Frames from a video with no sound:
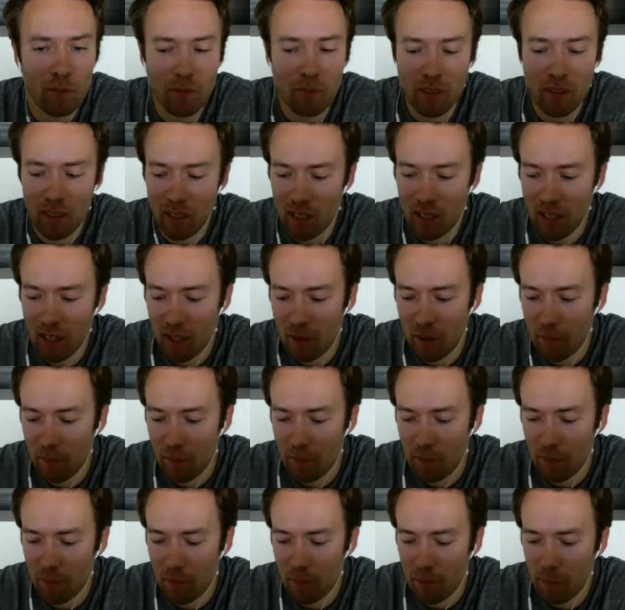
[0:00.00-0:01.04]

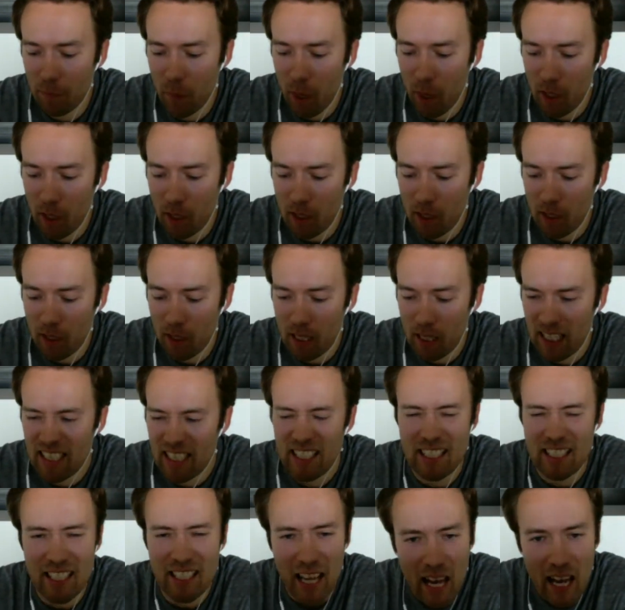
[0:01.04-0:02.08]
but it's a
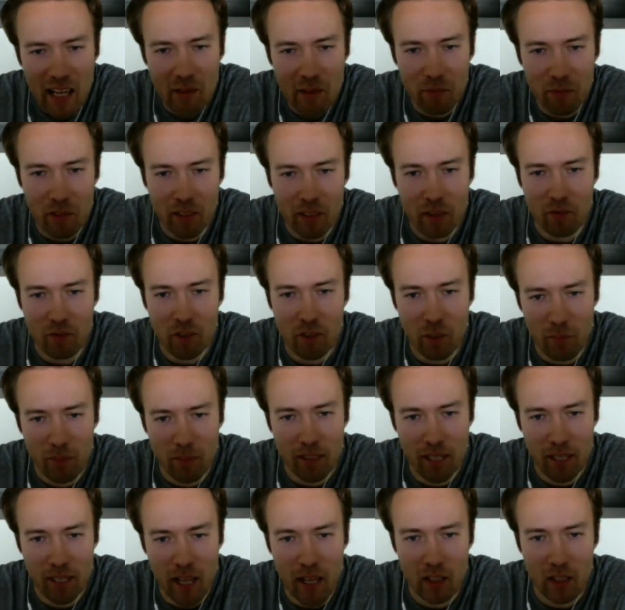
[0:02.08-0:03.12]
side effect of
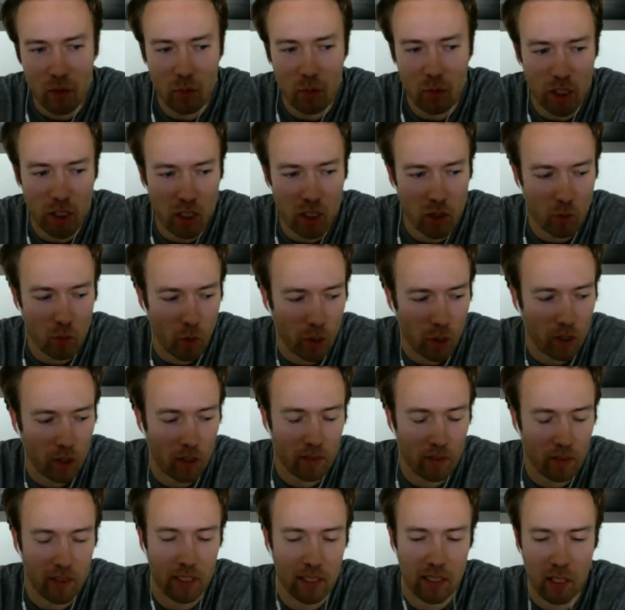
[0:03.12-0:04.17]
something else, which is working on
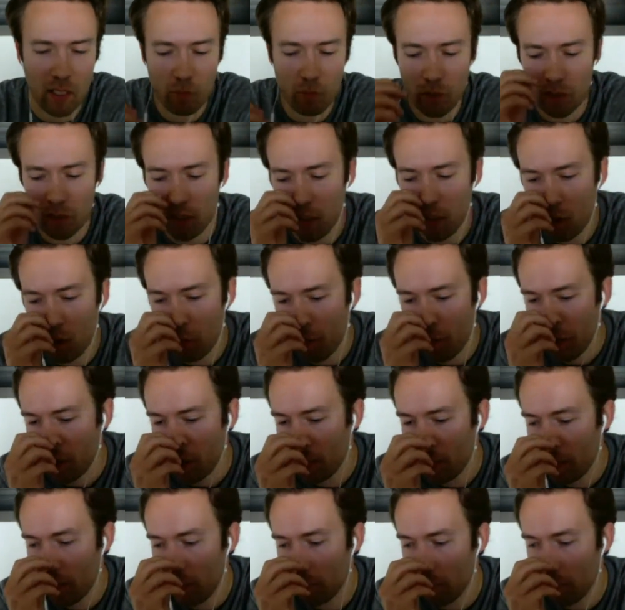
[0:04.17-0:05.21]
things I really care about and
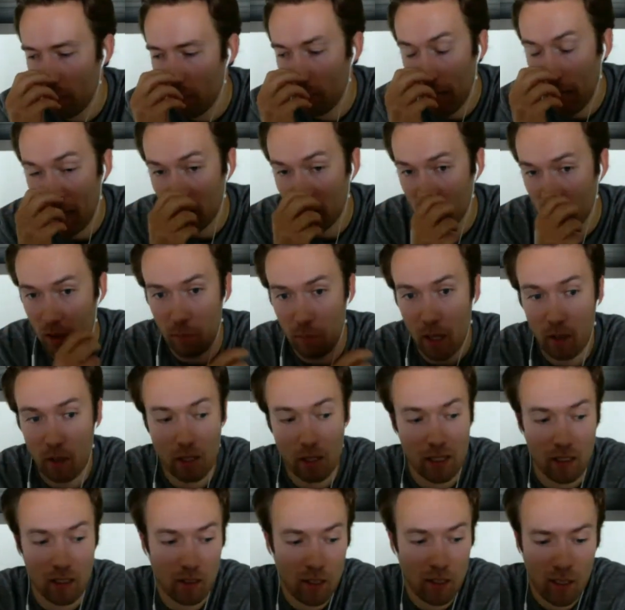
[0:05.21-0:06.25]
I'm passionate about,
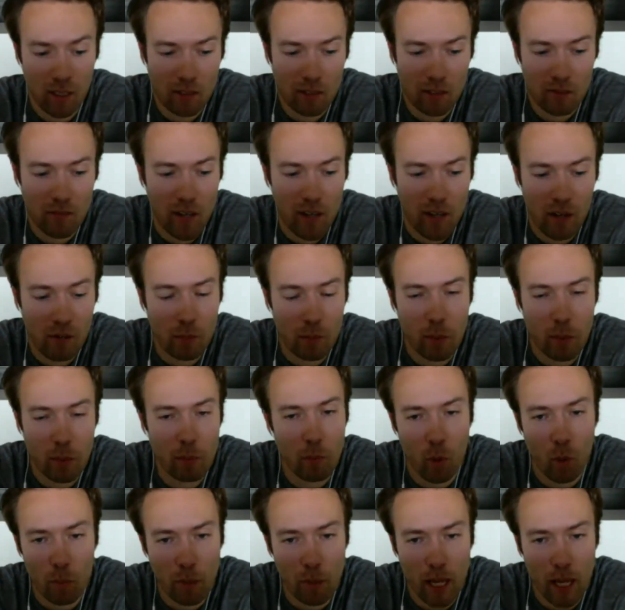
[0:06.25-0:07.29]
and never been
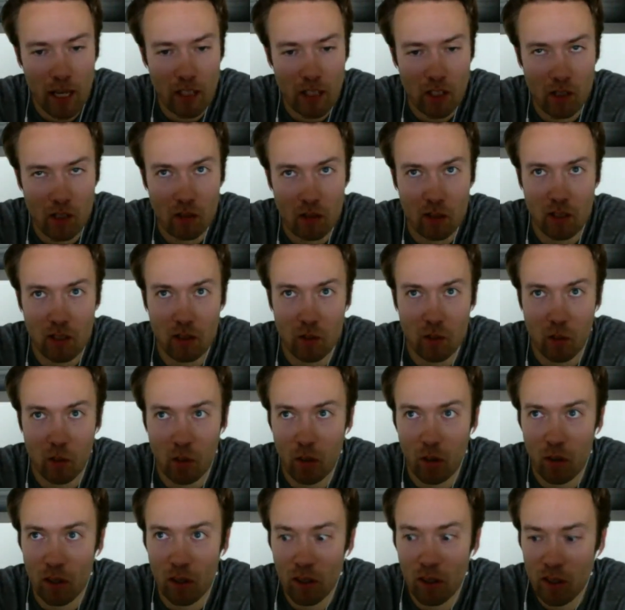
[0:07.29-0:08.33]
more passionate
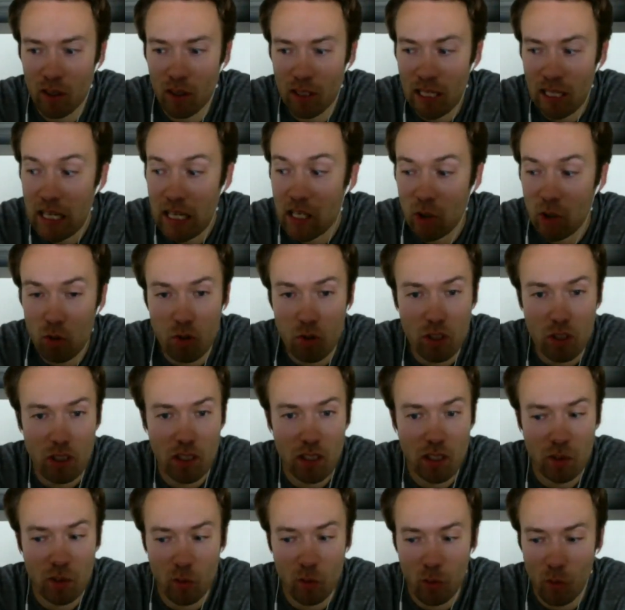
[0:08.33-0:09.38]
or
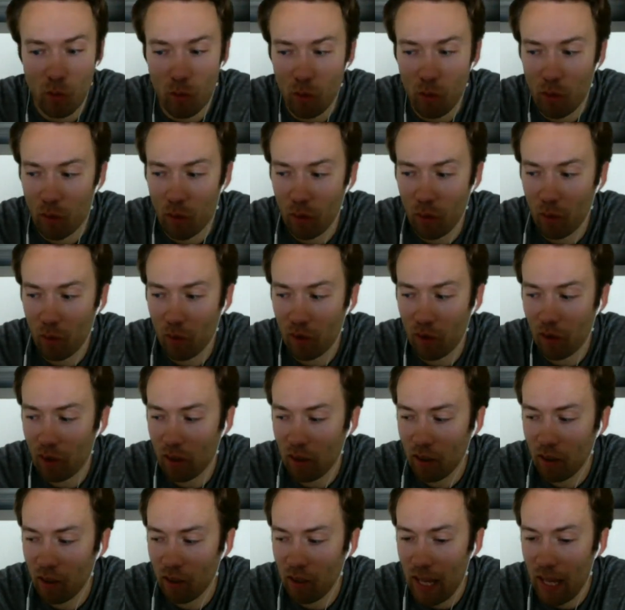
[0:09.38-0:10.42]
interested or
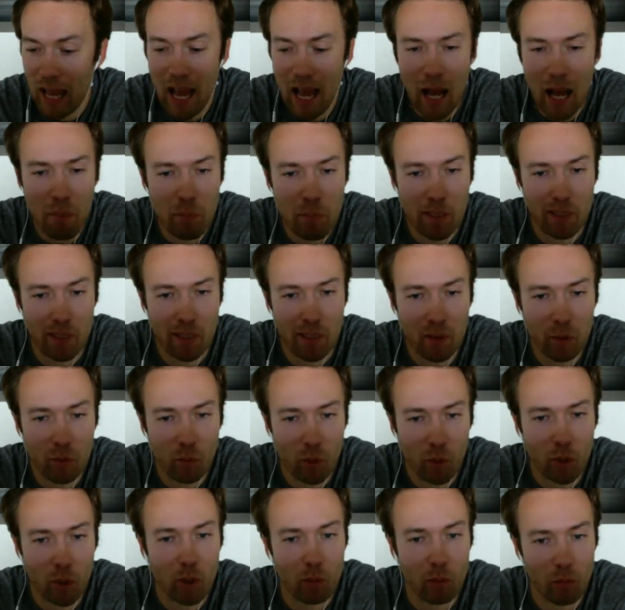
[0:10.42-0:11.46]
happy
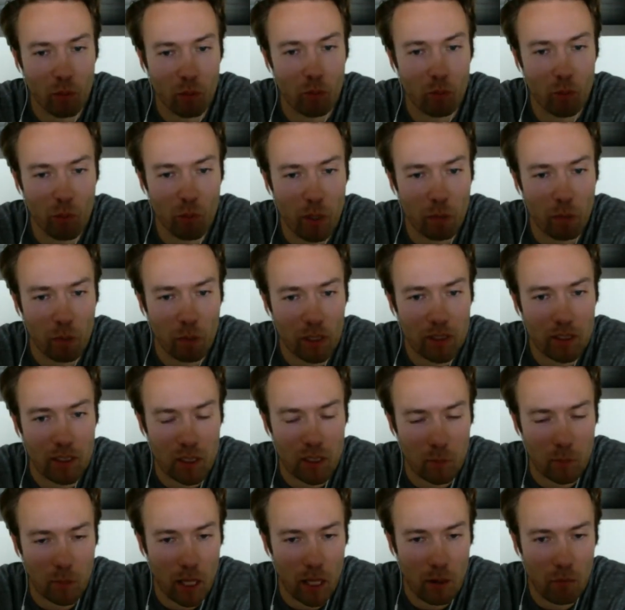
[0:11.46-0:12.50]
working with Ruby on Rails as a
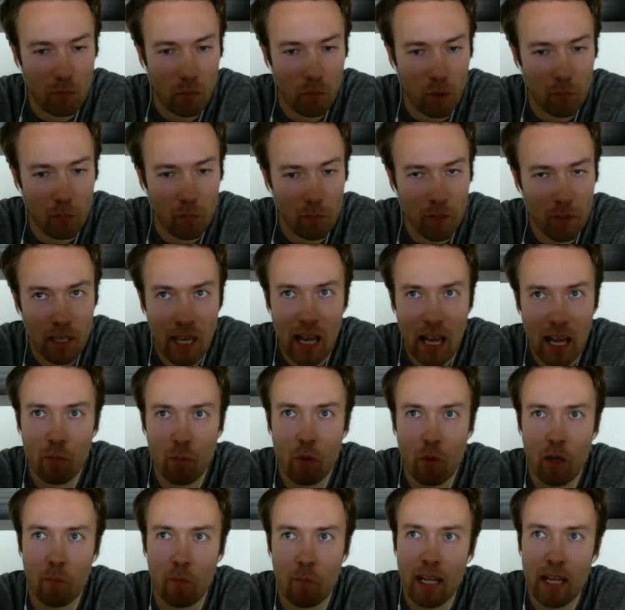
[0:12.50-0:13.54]
platform. And what
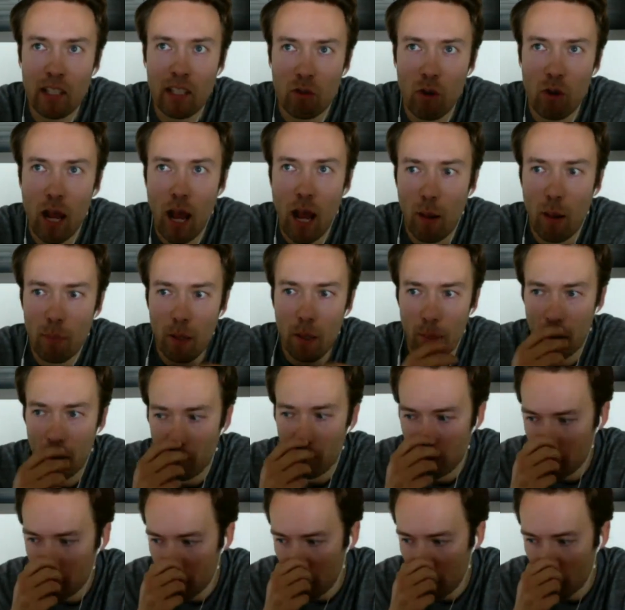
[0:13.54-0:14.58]
I'm extra happy about
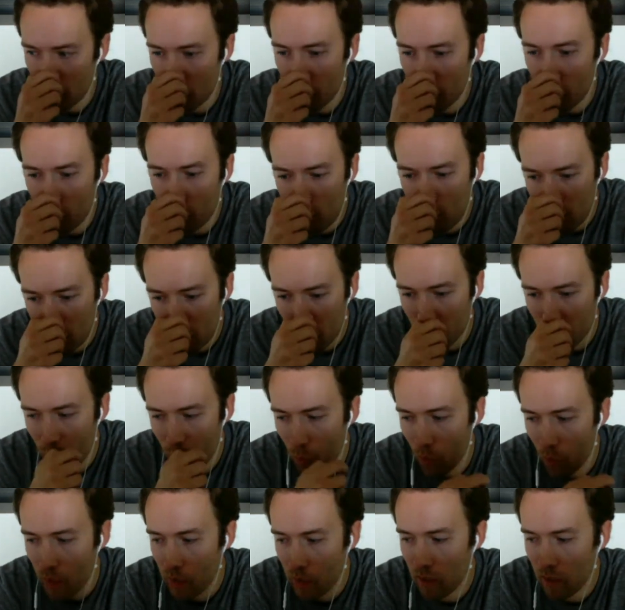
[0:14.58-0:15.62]
is that we've reached a
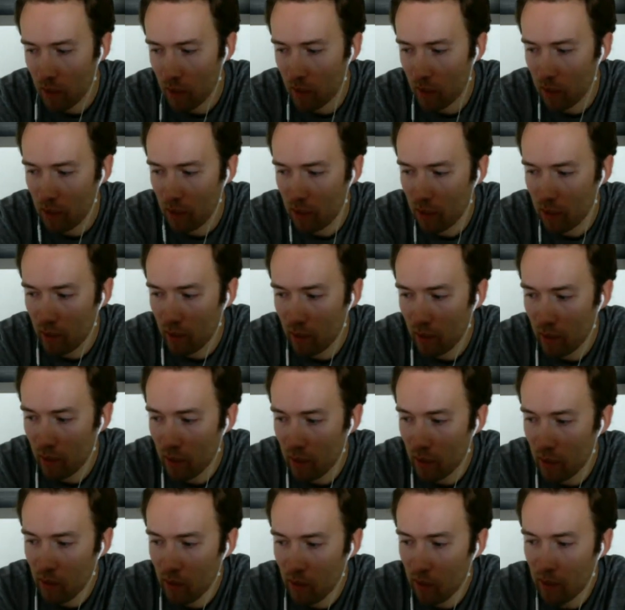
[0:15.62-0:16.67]
point in the
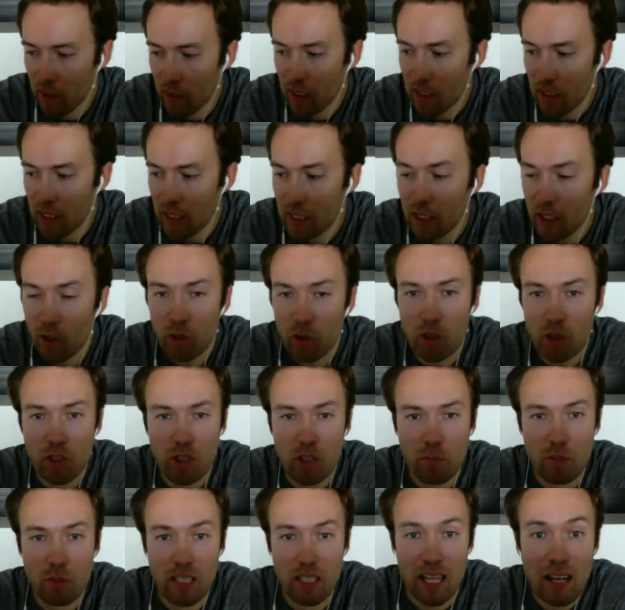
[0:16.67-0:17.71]

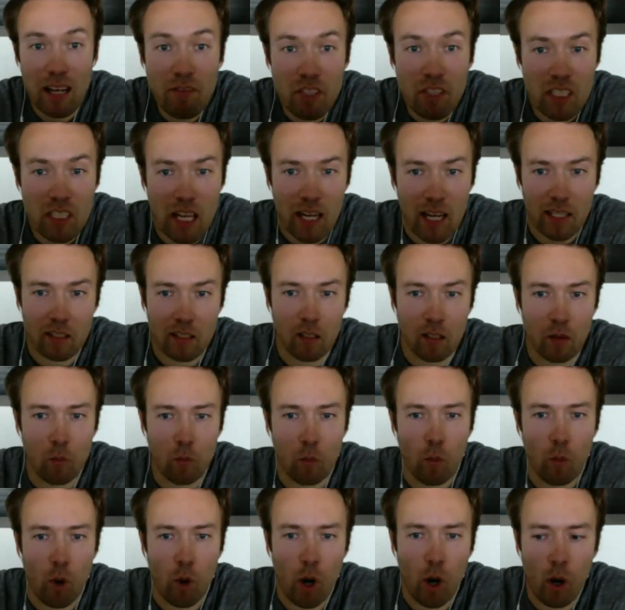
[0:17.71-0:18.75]
ecosystem's life cycle
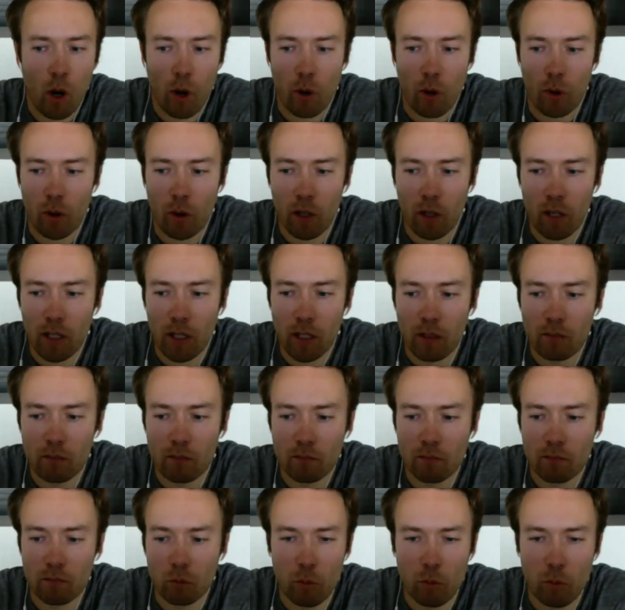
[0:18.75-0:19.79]
where
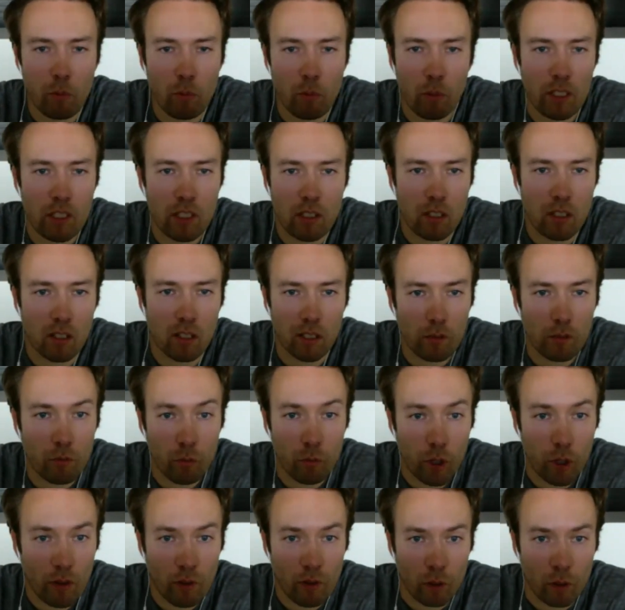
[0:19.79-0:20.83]
Ruby on Rails is going to live forever.